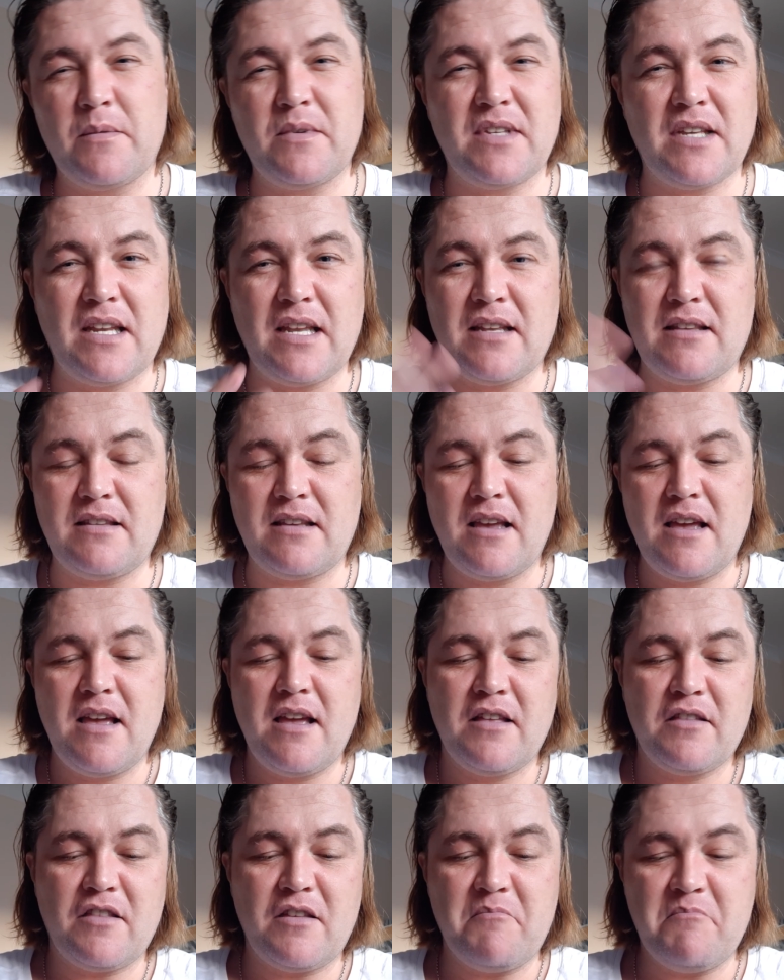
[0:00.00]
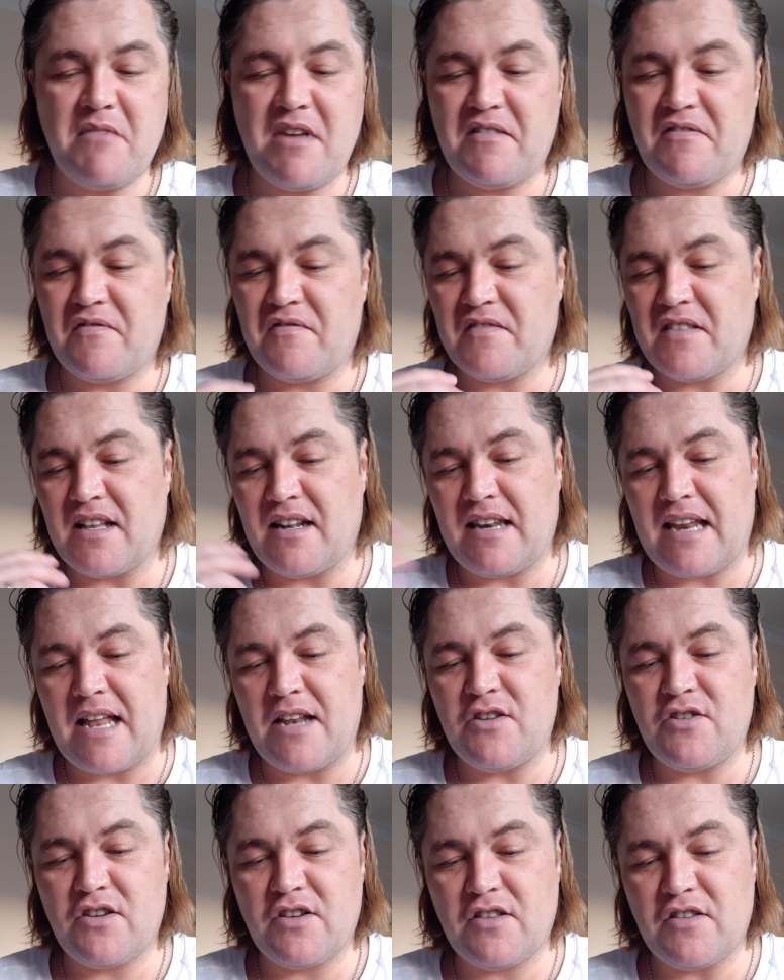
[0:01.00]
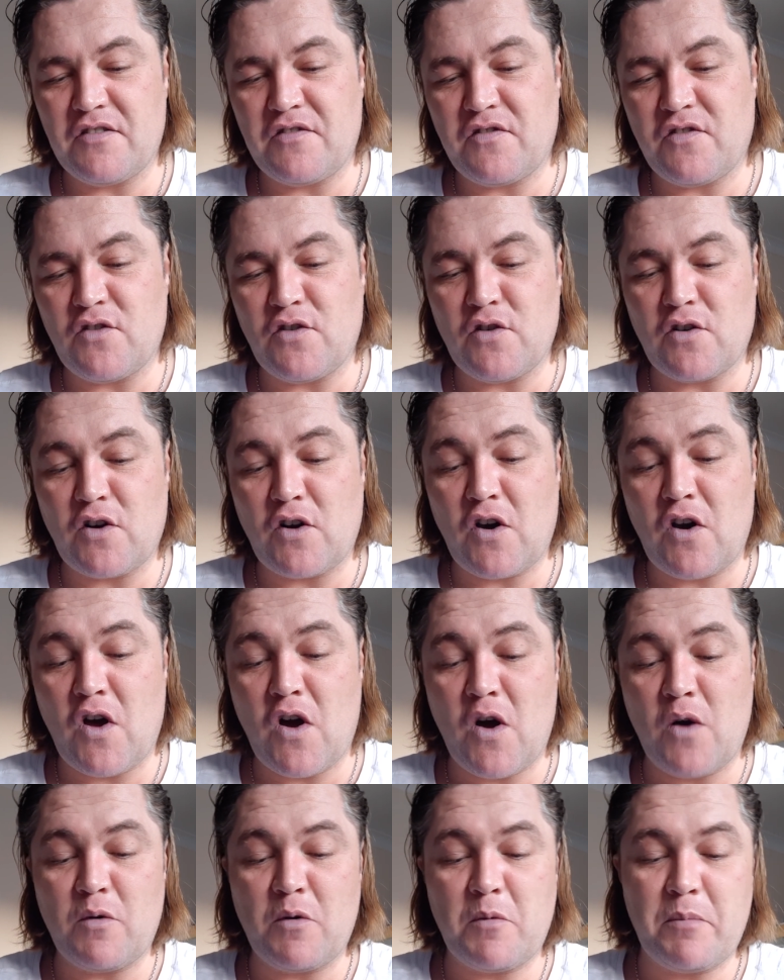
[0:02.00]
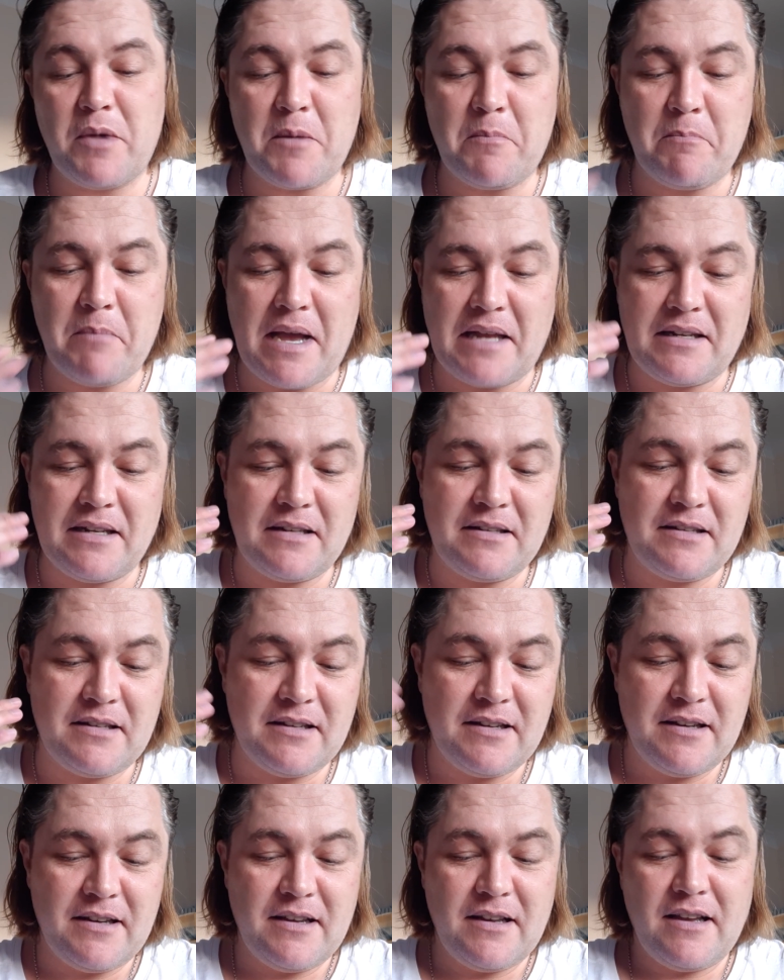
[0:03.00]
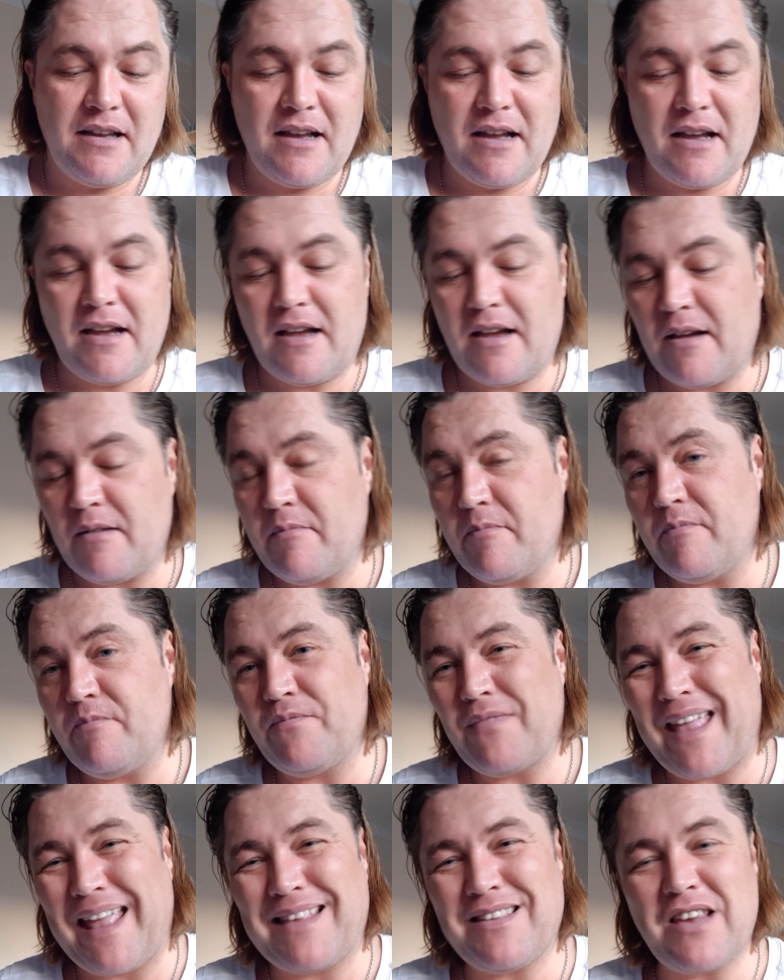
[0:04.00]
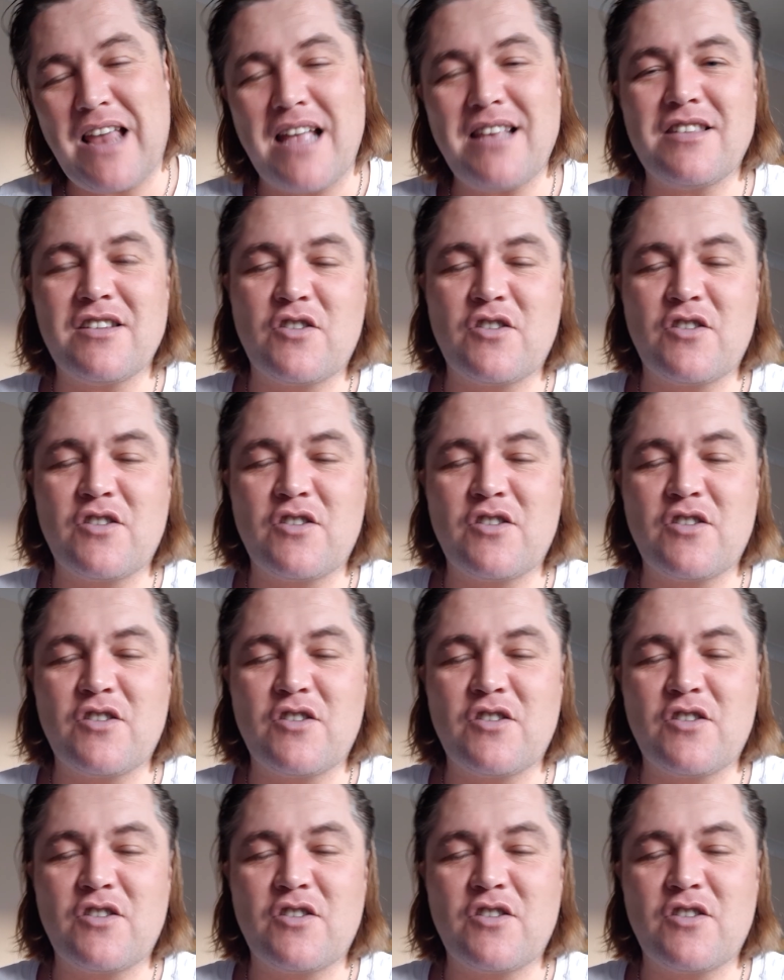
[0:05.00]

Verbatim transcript: was in it. The myth, the legend, the folklore will be embedded. Um, it's it's